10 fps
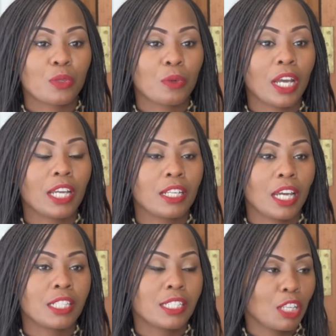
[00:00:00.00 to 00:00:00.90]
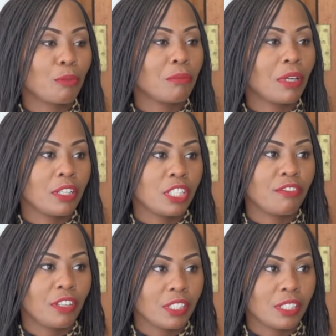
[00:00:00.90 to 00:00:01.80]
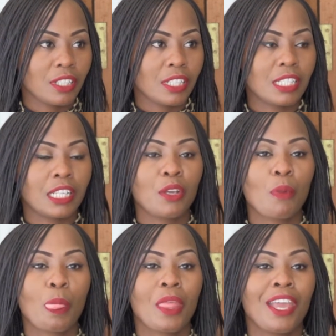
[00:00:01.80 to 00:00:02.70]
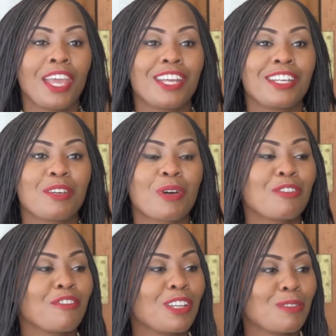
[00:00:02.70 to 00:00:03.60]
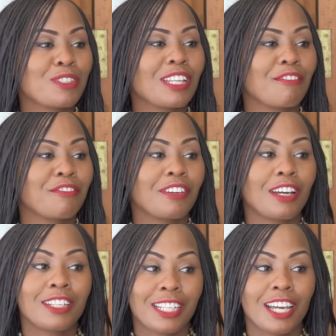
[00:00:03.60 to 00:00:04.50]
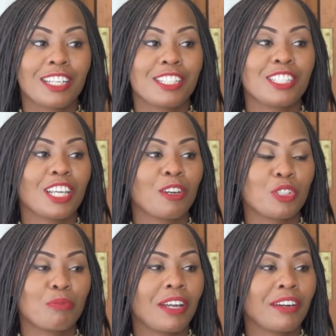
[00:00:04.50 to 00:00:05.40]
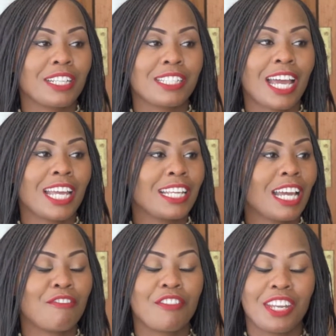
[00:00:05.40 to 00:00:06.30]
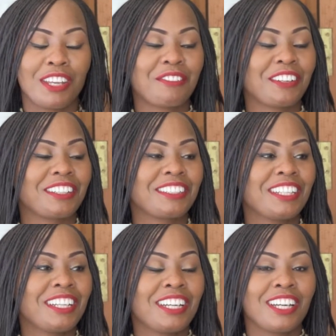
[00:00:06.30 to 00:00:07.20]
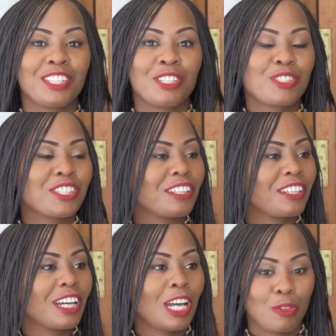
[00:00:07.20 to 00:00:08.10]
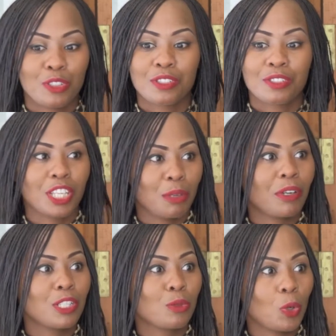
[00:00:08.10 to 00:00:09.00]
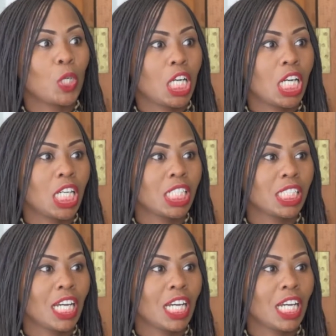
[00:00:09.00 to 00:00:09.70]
So I take my marriage very seriously. And one of the rules that I've done since I got married, I have never used a housekeeper to cook.